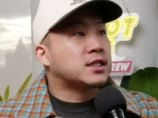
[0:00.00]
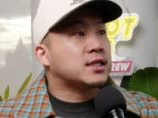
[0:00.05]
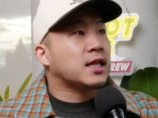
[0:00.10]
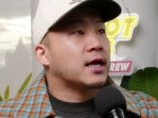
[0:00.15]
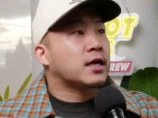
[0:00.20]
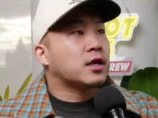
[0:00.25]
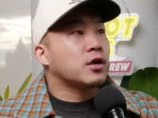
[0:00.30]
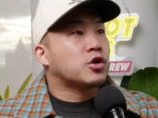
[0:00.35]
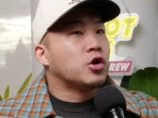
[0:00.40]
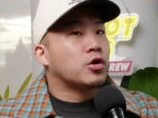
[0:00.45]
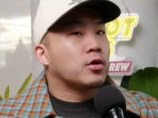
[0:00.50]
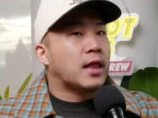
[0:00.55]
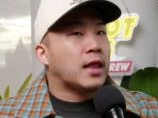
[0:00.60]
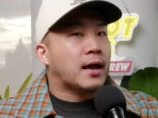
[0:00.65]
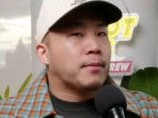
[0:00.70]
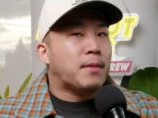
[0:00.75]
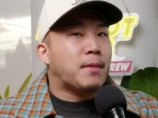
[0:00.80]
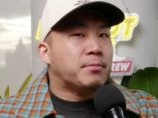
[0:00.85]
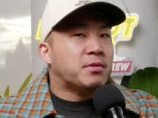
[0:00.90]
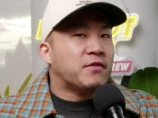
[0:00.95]
by like other people. You're
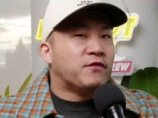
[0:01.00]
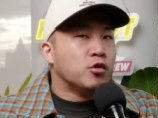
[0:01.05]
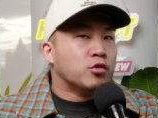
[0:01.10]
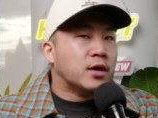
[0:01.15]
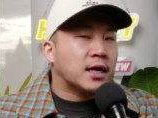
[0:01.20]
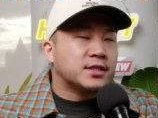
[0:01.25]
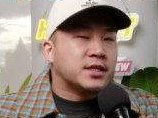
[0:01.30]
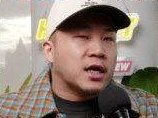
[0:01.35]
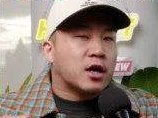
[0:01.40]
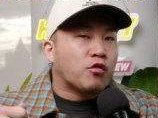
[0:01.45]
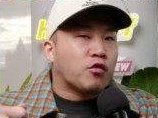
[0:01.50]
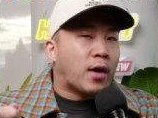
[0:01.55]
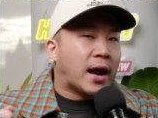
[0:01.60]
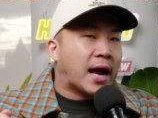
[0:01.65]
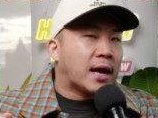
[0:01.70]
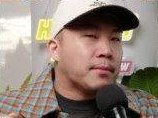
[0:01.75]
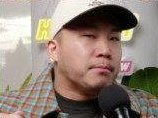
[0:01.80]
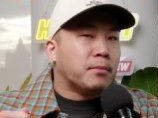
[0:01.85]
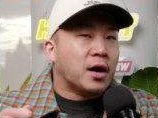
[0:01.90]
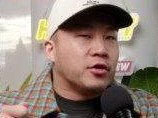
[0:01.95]
like maybe viewed as the
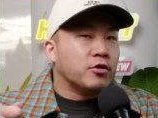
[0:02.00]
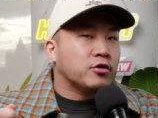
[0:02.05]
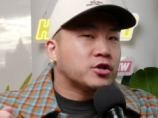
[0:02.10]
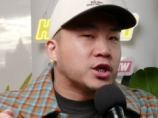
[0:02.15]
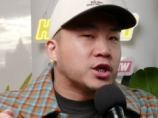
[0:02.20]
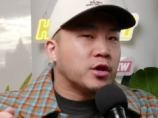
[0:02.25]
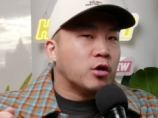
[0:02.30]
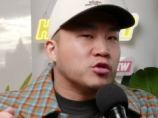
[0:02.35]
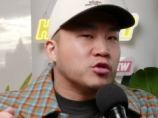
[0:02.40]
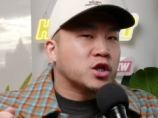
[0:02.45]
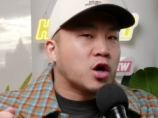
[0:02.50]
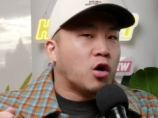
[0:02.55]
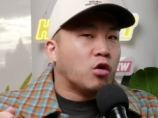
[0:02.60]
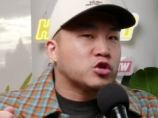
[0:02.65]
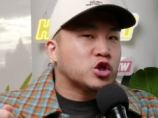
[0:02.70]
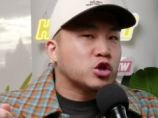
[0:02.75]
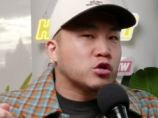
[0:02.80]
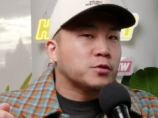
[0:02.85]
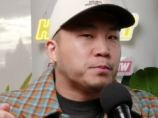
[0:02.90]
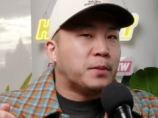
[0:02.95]
grandmother to those
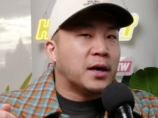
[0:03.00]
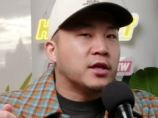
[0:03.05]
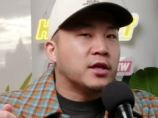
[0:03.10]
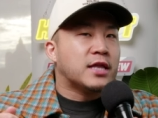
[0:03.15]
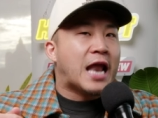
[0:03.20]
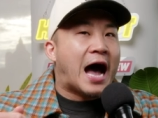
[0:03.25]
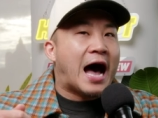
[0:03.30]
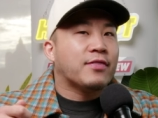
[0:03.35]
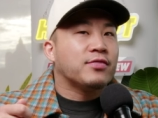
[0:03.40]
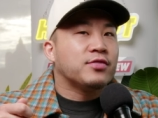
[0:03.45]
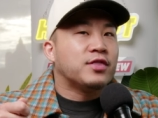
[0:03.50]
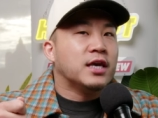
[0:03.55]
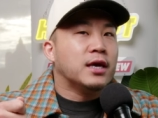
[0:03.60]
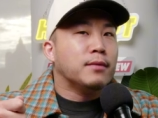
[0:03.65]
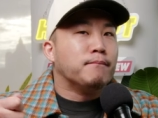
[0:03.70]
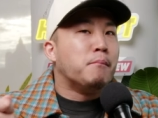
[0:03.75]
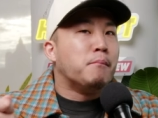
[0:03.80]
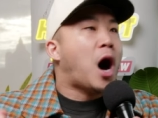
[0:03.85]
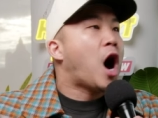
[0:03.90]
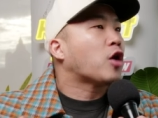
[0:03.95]
cultures, but not the
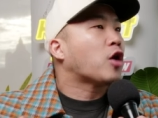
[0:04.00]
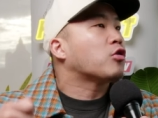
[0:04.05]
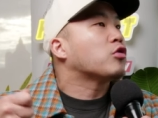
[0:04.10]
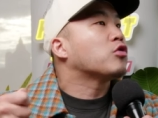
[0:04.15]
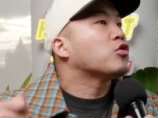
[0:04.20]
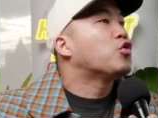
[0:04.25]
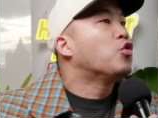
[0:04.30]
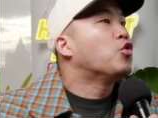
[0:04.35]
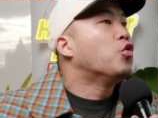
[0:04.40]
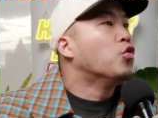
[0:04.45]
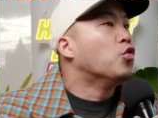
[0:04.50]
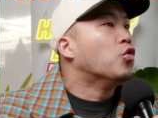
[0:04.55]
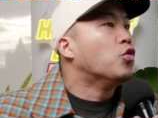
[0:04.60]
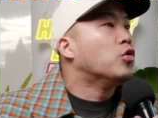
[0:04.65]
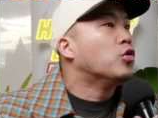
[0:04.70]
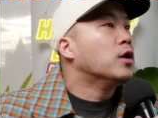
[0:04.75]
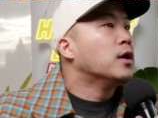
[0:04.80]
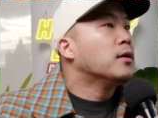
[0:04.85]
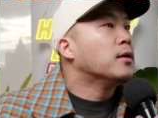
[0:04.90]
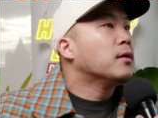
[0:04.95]
modern,
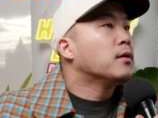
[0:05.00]
cool,